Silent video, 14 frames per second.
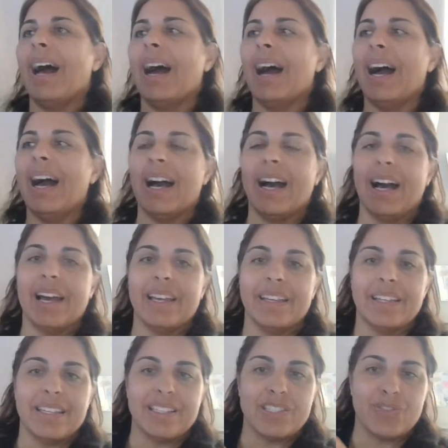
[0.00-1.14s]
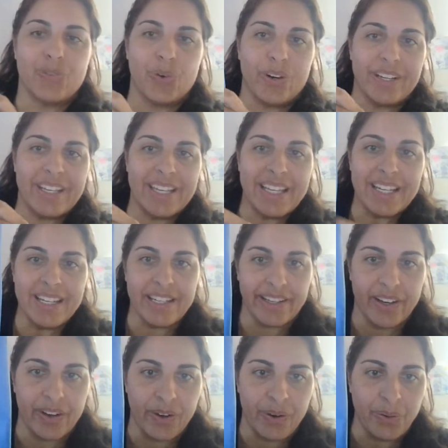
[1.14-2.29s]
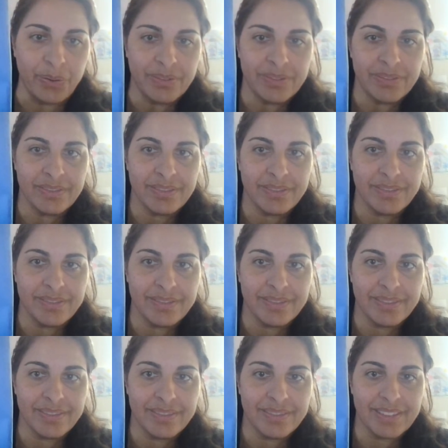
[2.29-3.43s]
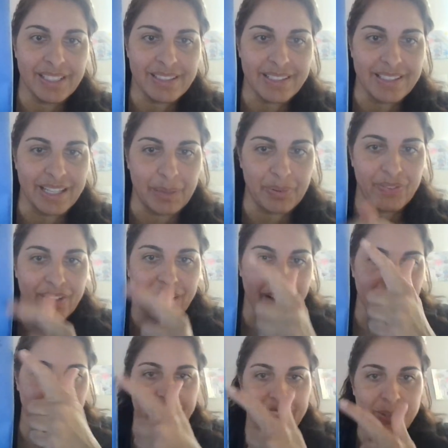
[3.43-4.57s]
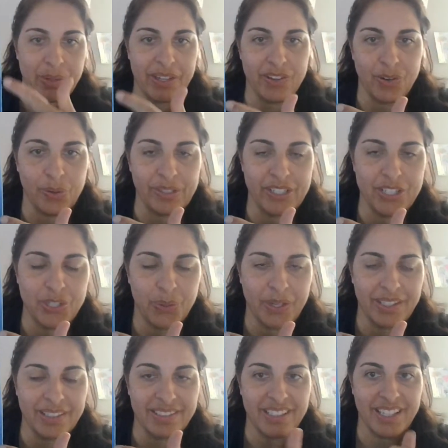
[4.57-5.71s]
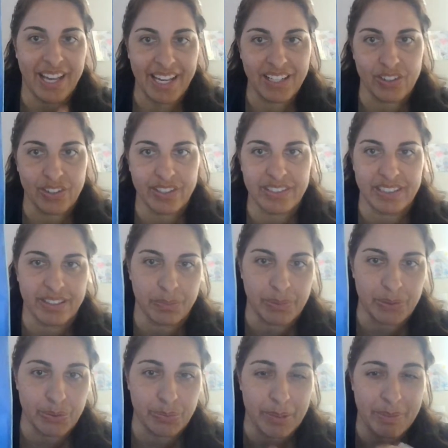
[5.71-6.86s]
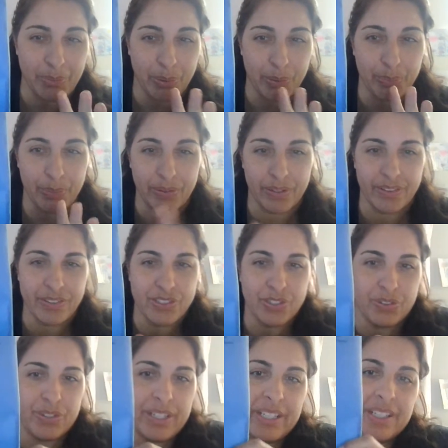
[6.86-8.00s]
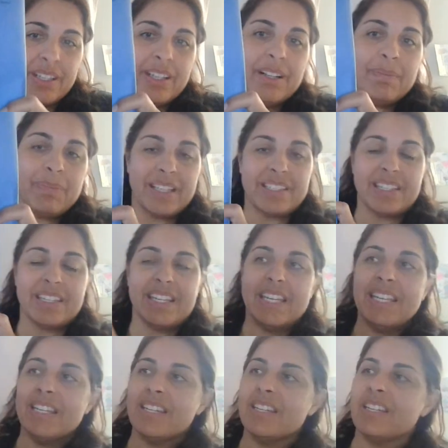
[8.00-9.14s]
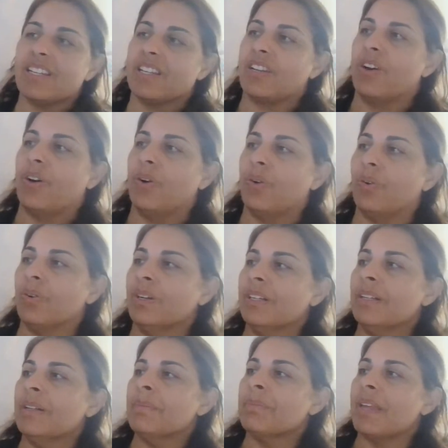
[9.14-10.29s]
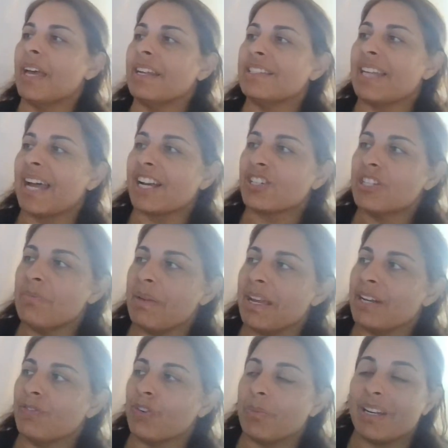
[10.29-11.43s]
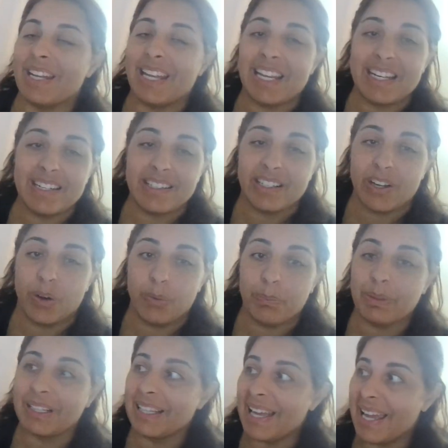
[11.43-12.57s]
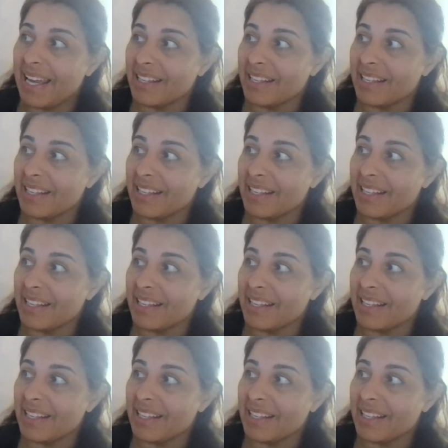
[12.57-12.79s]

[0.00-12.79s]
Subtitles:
I is for indigo. That's a type of color. That's why they're only showing this. It kind of looks a little blue, maybe purple on the screen. It's an indigo, and it's actually made from an indigo plant.